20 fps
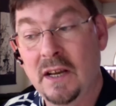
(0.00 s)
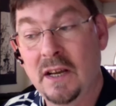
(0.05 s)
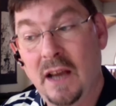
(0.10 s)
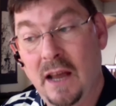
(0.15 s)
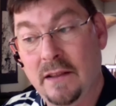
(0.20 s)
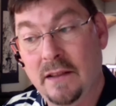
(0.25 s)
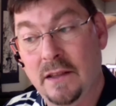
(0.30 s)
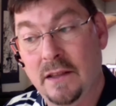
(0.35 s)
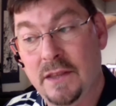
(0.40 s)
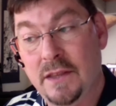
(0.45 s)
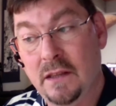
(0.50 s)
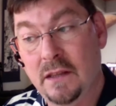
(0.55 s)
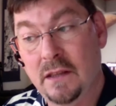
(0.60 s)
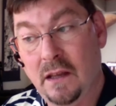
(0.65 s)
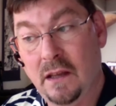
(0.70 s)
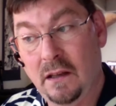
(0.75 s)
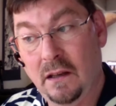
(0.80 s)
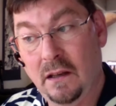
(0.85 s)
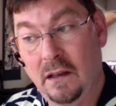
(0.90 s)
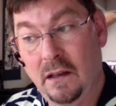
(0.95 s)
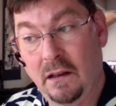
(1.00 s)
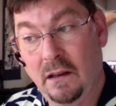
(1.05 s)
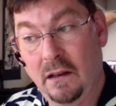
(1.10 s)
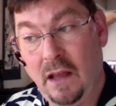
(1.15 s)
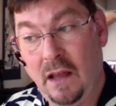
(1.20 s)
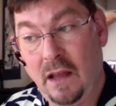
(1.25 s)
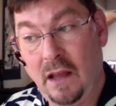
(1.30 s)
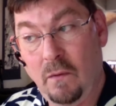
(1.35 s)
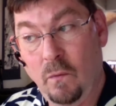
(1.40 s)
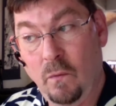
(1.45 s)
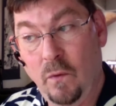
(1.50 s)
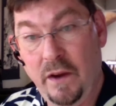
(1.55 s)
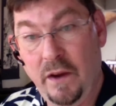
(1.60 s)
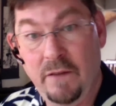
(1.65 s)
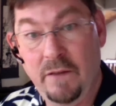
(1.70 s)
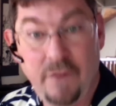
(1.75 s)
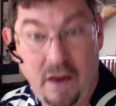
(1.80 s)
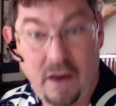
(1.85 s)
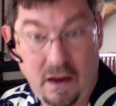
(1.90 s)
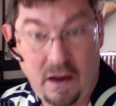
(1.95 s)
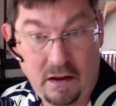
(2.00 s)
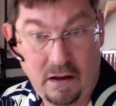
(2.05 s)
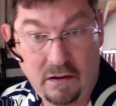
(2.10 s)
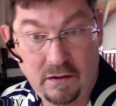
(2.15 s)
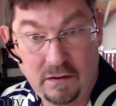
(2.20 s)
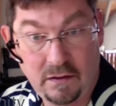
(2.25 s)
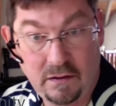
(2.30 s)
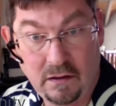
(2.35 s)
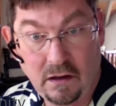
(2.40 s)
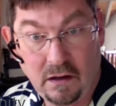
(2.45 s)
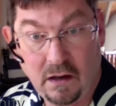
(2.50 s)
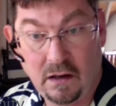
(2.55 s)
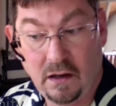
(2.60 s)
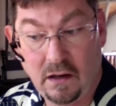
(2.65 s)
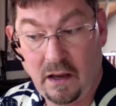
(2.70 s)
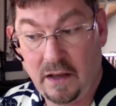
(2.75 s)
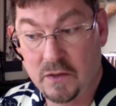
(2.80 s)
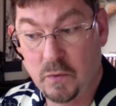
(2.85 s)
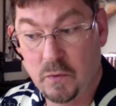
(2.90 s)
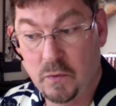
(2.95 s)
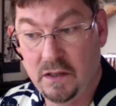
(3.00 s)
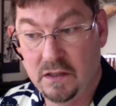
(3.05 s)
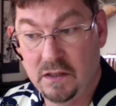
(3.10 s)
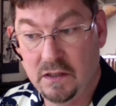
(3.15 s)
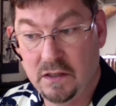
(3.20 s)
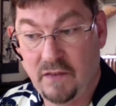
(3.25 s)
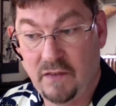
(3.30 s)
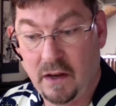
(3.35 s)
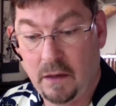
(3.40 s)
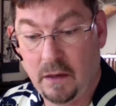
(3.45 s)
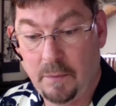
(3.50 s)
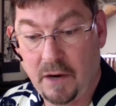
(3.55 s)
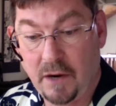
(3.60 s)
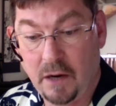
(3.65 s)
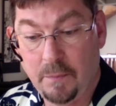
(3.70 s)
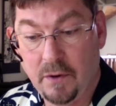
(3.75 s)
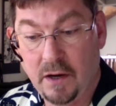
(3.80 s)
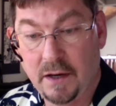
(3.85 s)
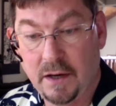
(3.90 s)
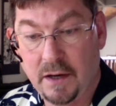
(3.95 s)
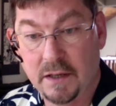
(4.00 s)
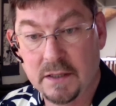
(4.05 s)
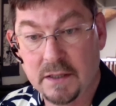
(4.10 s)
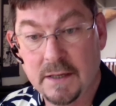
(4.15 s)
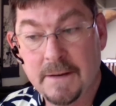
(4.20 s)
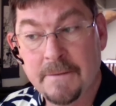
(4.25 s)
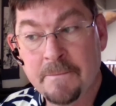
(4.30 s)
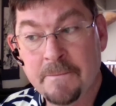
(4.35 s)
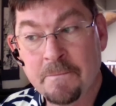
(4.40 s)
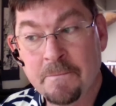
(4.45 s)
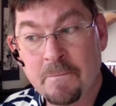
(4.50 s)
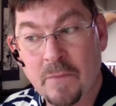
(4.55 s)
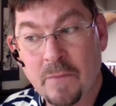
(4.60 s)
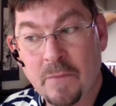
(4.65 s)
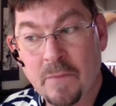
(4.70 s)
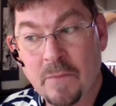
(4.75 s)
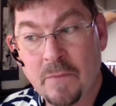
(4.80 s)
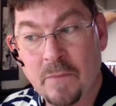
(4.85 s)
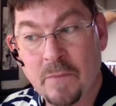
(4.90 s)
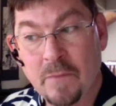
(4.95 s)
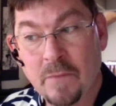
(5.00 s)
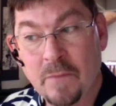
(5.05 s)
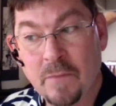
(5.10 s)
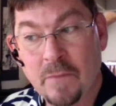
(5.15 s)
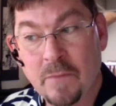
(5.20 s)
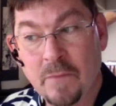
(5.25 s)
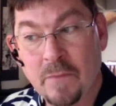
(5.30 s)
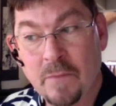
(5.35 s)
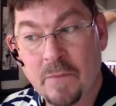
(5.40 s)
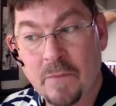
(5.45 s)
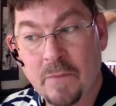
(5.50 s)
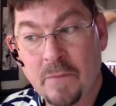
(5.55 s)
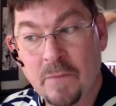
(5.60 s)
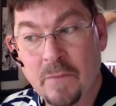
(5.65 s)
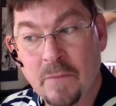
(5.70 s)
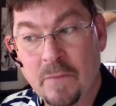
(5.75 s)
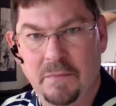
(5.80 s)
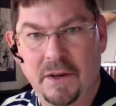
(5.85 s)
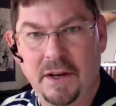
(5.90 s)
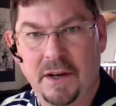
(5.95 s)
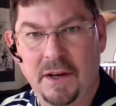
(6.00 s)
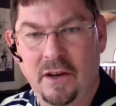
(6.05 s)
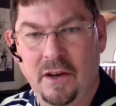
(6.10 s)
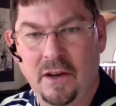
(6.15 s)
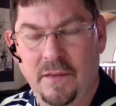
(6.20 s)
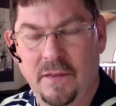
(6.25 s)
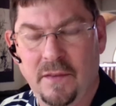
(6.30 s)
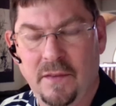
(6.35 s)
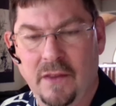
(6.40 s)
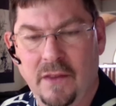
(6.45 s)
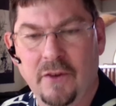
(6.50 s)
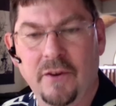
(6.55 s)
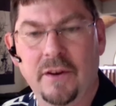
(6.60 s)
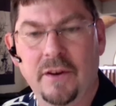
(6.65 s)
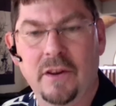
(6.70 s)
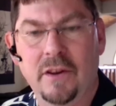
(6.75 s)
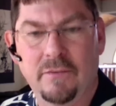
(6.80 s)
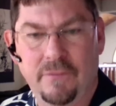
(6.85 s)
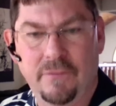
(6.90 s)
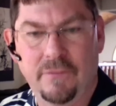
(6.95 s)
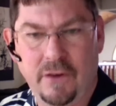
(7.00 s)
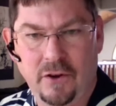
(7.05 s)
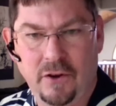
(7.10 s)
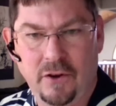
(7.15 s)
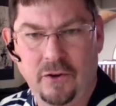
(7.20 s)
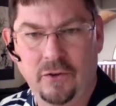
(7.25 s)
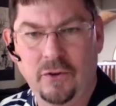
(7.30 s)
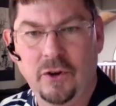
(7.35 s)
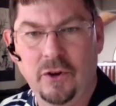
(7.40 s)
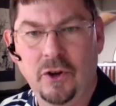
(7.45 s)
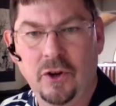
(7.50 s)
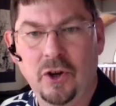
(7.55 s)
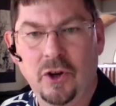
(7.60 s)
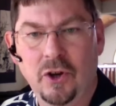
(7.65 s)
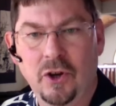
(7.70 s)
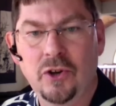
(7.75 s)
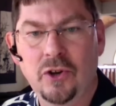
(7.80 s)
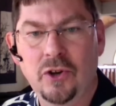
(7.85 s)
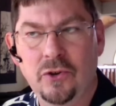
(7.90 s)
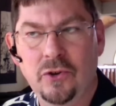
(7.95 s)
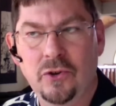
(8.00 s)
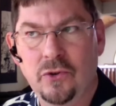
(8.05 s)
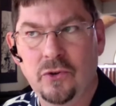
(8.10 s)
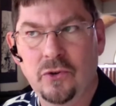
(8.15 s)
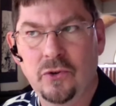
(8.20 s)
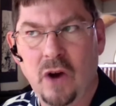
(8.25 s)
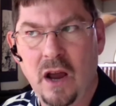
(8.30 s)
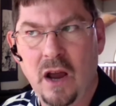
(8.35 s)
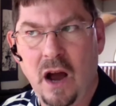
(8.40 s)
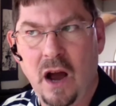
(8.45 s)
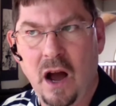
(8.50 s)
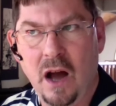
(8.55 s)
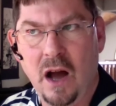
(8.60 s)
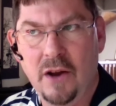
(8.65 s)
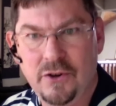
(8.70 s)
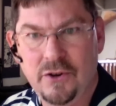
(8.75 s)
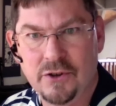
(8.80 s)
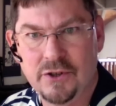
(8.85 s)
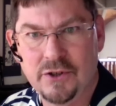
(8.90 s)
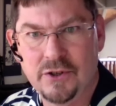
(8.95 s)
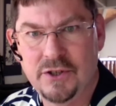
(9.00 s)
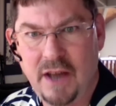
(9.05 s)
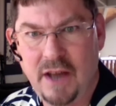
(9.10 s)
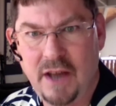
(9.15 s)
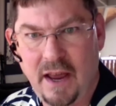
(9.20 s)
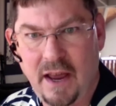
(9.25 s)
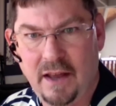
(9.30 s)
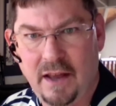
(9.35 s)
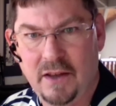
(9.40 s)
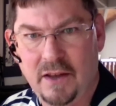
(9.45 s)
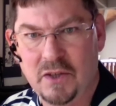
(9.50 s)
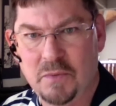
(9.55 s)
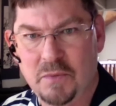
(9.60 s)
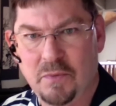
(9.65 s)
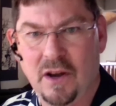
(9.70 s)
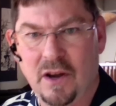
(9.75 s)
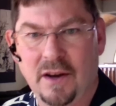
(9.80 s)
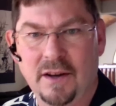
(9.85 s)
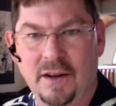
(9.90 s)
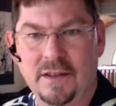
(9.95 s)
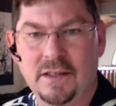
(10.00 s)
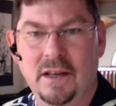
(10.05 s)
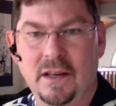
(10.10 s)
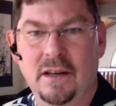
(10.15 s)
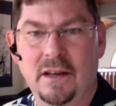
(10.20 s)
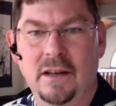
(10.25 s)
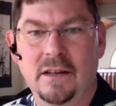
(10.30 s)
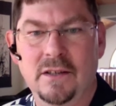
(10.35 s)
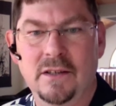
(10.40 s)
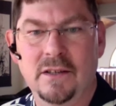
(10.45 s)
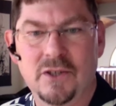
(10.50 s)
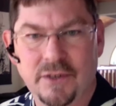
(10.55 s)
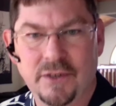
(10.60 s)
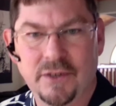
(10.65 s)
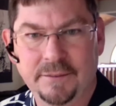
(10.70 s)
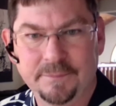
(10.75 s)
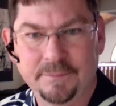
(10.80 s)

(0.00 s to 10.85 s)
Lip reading: And the thing that we found as we develop our products is having somebody on the other end of the phone who understands products and industry.